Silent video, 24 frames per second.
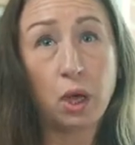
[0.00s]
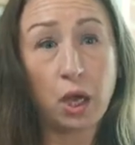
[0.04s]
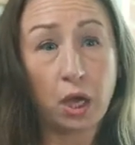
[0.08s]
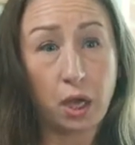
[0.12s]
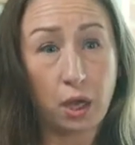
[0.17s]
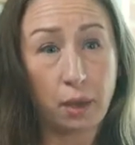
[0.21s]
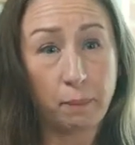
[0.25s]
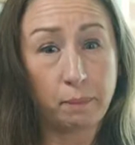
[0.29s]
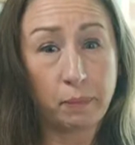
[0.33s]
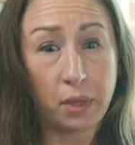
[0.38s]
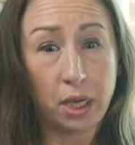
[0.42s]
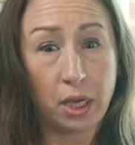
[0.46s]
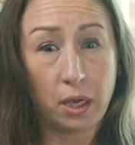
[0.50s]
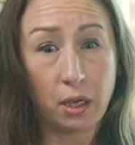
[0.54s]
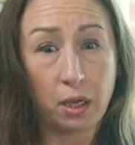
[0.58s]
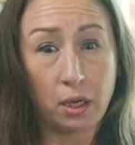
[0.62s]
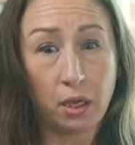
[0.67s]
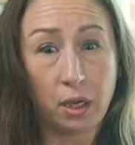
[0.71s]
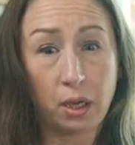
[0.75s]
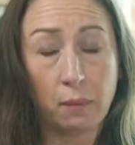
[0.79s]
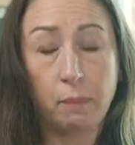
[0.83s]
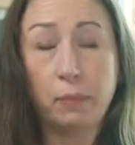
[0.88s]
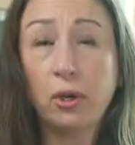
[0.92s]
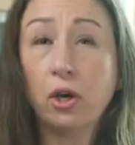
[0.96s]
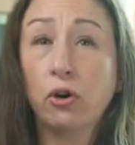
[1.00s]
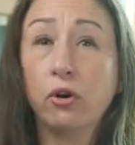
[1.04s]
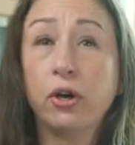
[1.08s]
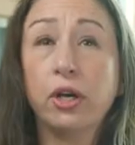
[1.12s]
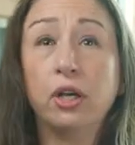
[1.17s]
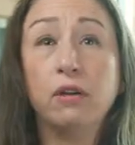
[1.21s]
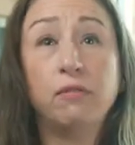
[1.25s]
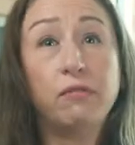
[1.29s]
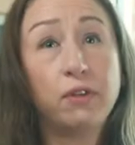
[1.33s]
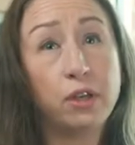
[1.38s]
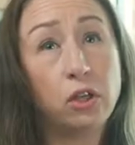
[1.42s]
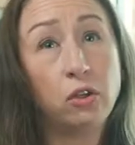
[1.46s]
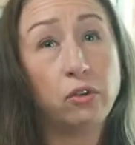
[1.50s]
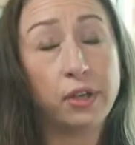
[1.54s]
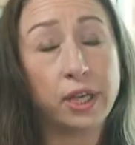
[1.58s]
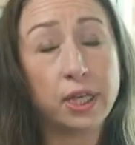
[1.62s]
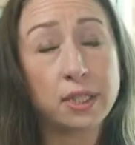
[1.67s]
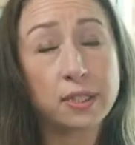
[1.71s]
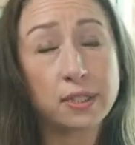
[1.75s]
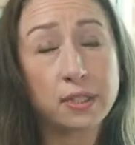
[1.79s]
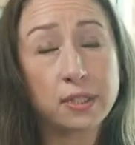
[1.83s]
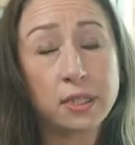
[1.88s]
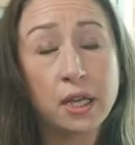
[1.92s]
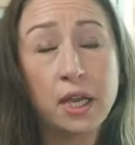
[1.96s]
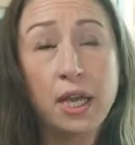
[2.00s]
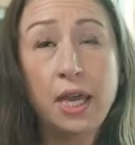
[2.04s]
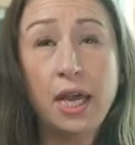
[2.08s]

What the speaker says: a period of illness.